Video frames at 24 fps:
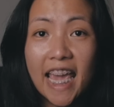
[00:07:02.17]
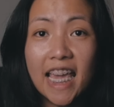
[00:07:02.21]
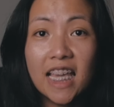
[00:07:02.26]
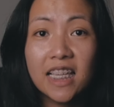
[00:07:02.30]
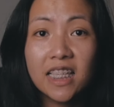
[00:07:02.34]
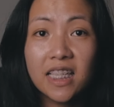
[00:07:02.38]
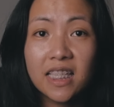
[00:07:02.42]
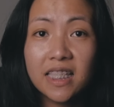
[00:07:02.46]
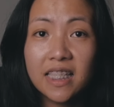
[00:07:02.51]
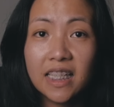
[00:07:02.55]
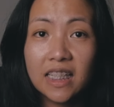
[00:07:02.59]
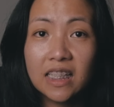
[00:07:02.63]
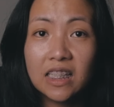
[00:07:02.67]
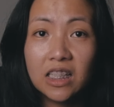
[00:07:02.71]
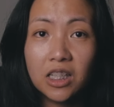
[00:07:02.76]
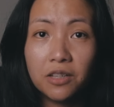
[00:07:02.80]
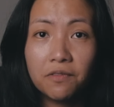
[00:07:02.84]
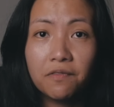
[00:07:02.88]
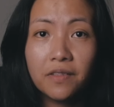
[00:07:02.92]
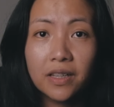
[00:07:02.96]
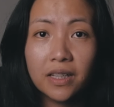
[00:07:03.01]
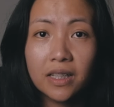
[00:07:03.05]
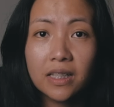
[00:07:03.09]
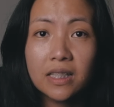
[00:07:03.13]
is a
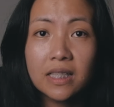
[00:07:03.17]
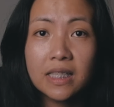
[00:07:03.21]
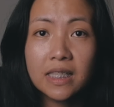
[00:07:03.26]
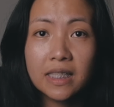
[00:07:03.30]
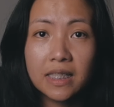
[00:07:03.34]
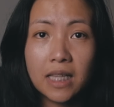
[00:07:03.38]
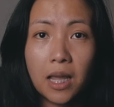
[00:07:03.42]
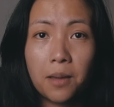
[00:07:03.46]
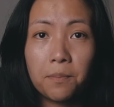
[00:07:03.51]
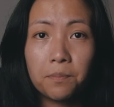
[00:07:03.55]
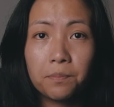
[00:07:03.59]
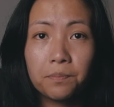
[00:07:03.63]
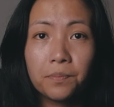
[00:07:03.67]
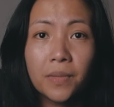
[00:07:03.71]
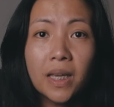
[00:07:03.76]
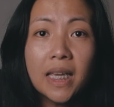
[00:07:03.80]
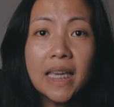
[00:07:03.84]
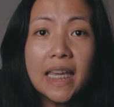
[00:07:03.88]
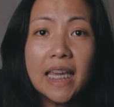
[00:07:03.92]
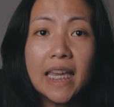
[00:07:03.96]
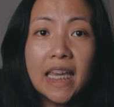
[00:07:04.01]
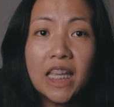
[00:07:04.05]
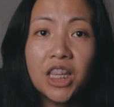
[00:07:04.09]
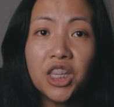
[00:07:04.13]
significant step
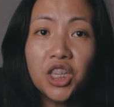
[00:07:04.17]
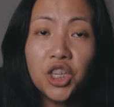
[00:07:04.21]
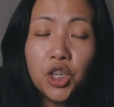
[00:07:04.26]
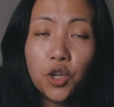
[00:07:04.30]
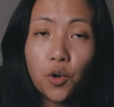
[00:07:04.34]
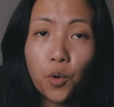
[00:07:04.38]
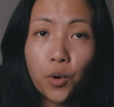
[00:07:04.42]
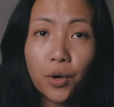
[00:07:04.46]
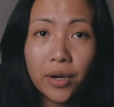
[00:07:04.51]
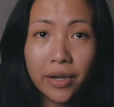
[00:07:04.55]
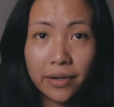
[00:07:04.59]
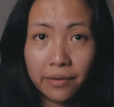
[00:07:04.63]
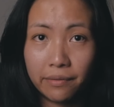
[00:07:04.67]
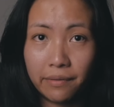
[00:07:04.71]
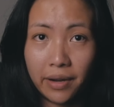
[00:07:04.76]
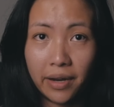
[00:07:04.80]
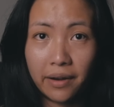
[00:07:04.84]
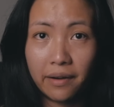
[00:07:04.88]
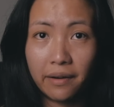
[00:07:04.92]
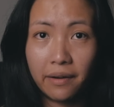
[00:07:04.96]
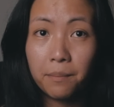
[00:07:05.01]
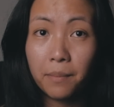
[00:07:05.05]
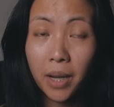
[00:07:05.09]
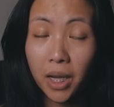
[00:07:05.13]
in your
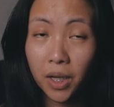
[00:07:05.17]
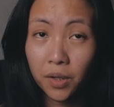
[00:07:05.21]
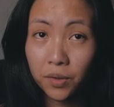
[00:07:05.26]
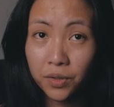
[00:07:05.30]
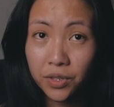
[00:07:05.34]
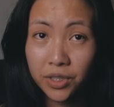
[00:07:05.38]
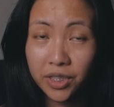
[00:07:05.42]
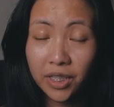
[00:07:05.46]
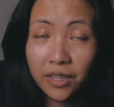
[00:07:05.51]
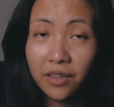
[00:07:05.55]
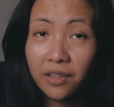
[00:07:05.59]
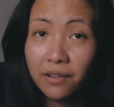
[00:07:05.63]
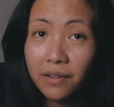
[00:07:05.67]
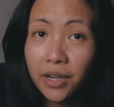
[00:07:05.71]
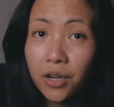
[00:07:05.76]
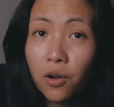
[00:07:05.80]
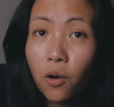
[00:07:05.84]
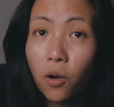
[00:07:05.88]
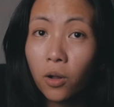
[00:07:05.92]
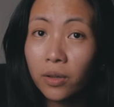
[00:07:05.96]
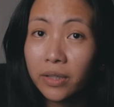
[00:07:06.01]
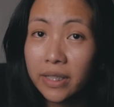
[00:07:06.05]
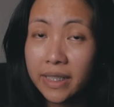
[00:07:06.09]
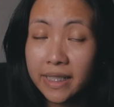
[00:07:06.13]
career. By
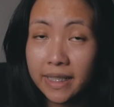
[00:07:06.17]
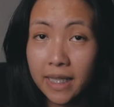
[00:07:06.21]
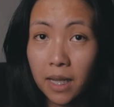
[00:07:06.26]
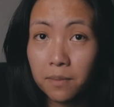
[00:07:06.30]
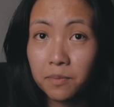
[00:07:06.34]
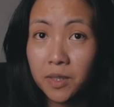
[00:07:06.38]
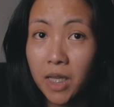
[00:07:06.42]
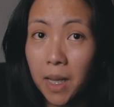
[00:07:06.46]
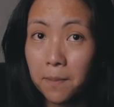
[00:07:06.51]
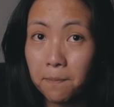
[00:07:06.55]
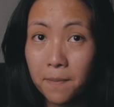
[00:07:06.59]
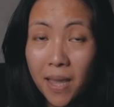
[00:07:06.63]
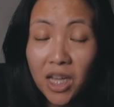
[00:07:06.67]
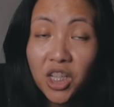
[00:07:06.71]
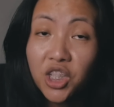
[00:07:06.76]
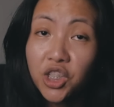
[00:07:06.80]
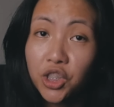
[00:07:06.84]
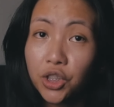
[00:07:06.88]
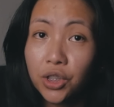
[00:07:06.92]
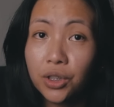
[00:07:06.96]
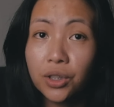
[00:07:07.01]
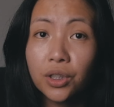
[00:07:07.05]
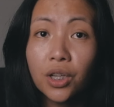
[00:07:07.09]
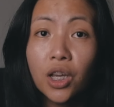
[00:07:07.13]
considering all the steps I
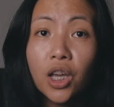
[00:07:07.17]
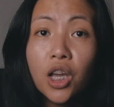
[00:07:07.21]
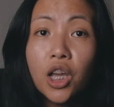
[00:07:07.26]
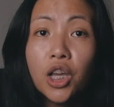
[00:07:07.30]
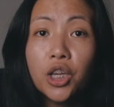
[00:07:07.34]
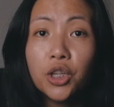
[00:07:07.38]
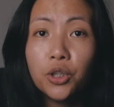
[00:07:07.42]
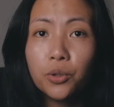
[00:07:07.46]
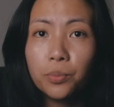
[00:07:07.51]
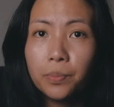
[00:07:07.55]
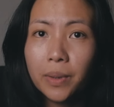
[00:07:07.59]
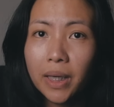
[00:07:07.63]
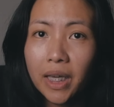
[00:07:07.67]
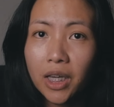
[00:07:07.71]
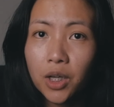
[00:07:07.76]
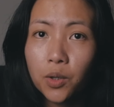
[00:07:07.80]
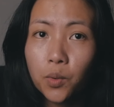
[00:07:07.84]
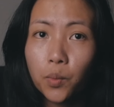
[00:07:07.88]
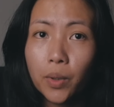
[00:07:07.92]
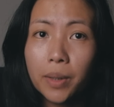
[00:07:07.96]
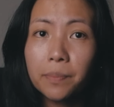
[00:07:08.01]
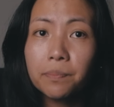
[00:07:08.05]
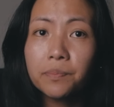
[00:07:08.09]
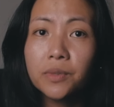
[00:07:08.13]
mentioned, you'll be
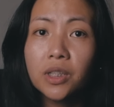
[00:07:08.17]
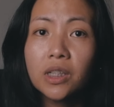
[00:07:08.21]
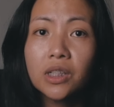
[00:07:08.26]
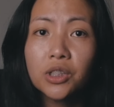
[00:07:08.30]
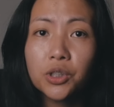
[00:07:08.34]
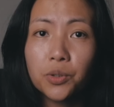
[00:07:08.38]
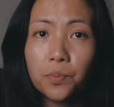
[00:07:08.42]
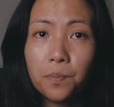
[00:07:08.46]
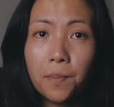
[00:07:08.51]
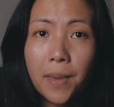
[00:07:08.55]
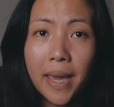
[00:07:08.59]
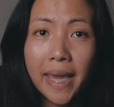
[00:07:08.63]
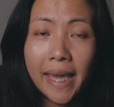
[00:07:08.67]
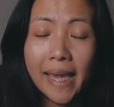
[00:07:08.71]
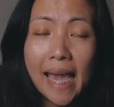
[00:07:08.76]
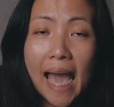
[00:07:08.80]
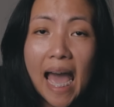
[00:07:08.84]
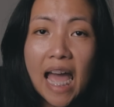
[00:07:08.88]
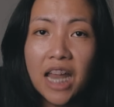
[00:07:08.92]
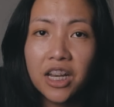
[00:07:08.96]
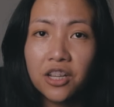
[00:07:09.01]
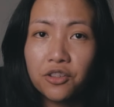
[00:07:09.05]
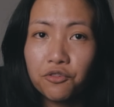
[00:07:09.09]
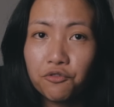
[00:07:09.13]
equipped to make
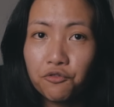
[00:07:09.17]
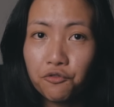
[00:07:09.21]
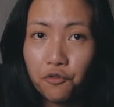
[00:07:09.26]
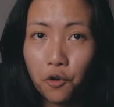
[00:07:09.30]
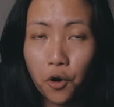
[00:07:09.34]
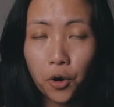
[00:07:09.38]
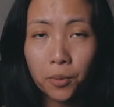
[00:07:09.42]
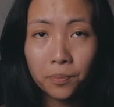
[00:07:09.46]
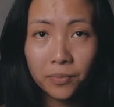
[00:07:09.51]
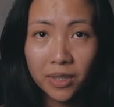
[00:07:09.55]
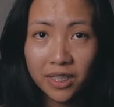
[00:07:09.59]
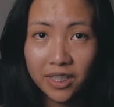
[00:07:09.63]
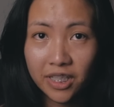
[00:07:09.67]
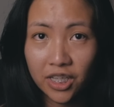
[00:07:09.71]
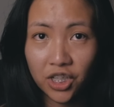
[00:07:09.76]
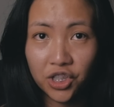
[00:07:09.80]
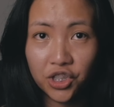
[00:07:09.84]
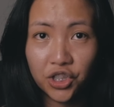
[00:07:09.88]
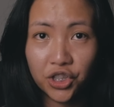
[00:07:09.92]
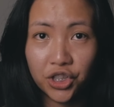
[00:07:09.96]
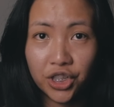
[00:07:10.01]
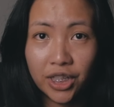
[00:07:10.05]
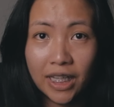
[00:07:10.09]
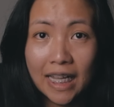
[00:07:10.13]
an informed
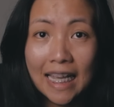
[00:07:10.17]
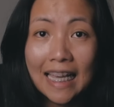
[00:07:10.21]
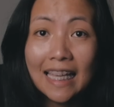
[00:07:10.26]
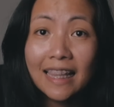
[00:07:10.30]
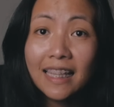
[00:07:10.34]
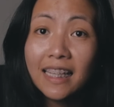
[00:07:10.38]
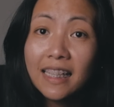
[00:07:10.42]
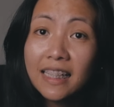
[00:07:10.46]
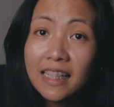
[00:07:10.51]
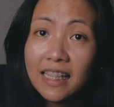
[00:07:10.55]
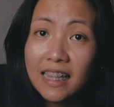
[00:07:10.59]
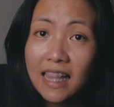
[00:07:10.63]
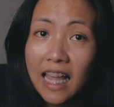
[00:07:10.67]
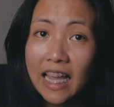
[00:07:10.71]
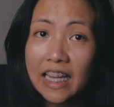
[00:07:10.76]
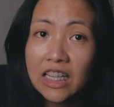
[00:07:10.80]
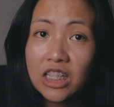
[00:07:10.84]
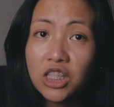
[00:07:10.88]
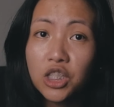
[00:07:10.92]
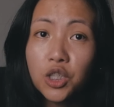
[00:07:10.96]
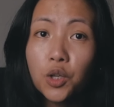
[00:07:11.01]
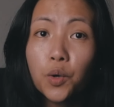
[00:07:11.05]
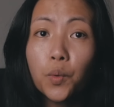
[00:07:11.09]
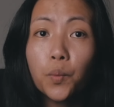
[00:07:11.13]
decision that
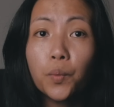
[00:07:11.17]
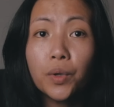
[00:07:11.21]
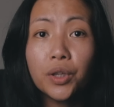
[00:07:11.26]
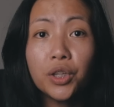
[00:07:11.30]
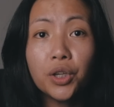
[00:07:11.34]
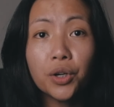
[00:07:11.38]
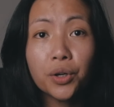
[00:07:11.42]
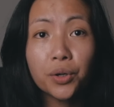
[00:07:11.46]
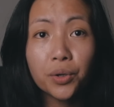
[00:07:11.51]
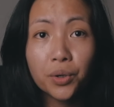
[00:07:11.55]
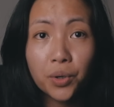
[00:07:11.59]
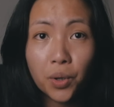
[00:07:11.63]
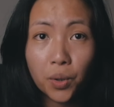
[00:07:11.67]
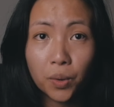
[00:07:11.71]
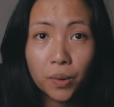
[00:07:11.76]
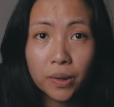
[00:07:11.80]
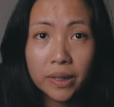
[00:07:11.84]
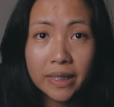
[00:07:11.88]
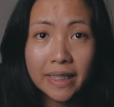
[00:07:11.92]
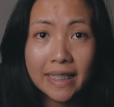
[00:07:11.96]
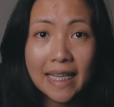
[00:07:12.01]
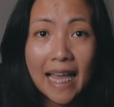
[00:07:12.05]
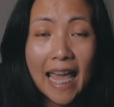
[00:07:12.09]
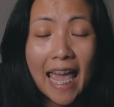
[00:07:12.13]
aligns with your
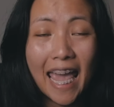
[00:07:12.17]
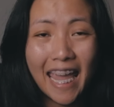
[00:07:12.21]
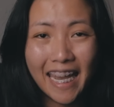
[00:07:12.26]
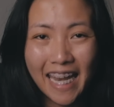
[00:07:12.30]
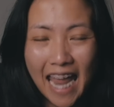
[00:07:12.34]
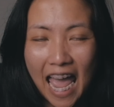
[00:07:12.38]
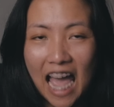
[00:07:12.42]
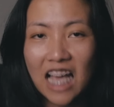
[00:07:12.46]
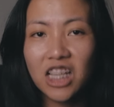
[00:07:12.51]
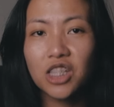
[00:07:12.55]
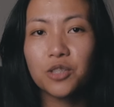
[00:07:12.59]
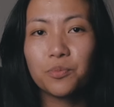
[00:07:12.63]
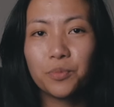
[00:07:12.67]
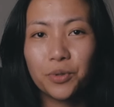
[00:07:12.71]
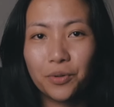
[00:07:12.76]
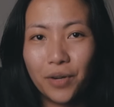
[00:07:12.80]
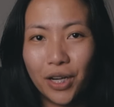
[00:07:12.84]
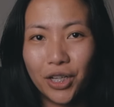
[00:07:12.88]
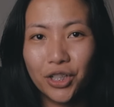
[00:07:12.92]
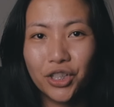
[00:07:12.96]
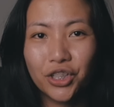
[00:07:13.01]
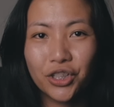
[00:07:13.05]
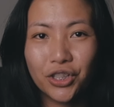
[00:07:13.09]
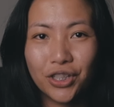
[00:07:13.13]
goals and
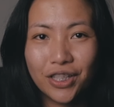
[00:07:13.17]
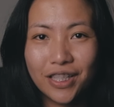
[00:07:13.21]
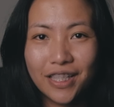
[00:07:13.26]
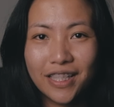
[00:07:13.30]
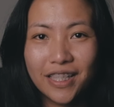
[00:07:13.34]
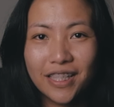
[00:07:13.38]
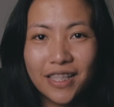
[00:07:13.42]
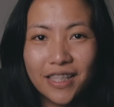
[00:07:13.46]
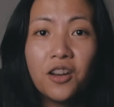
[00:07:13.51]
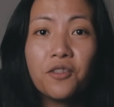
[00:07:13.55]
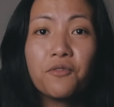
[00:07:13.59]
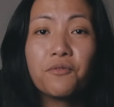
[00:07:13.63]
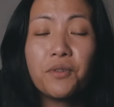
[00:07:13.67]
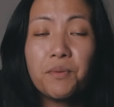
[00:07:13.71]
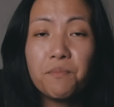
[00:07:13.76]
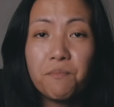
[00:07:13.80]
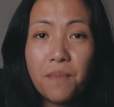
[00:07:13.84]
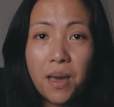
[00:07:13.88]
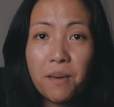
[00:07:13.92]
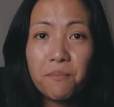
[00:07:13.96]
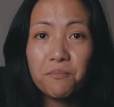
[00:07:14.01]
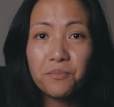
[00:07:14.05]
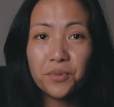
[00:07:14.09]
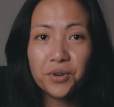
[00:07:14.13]
aspirations.
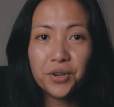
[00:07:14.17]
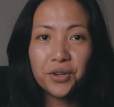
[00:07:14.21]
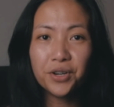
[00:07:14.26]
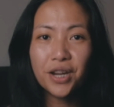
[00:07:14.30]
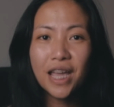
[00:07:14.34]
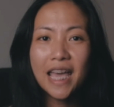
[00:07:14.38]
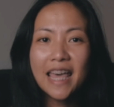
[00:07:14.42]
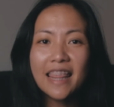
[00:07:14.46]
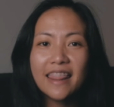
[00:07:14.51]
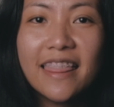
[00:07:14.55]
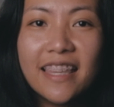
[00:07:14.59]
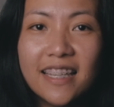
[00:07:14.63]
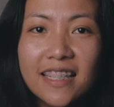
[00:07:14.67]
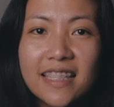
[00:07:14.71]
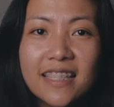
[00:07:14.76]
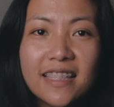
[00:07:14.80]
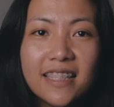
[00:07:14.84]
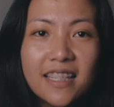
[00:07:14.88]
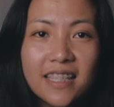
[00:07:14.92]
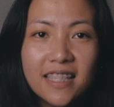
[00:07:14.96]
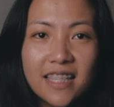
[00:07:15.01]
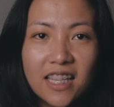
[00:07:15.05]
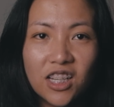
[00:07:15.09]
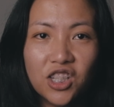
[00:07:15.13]
Remember, this
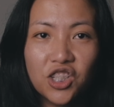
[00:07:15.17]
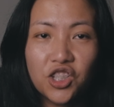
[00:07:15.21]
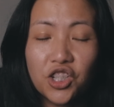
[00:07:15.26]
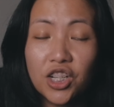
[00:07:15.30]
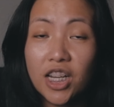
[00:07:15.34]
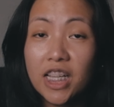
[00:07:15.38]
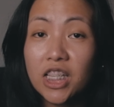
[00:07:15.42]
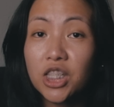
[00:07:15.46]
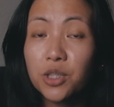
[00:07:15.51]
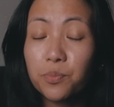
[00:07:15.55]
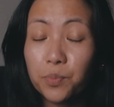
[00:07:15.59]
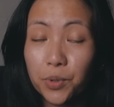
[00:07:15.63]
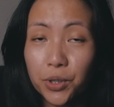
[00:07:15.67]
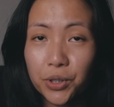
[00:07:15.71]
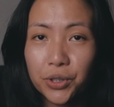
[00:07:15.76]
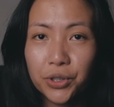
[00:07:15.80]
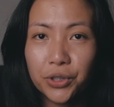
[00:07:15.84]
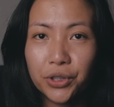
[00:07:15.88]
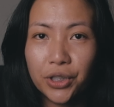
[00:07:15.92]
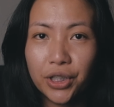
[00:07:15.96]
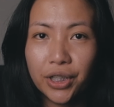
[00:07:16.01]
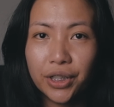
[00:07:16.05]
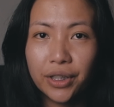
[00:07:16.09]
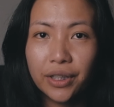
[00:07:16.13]
decision is
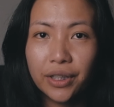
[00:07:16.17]
personal,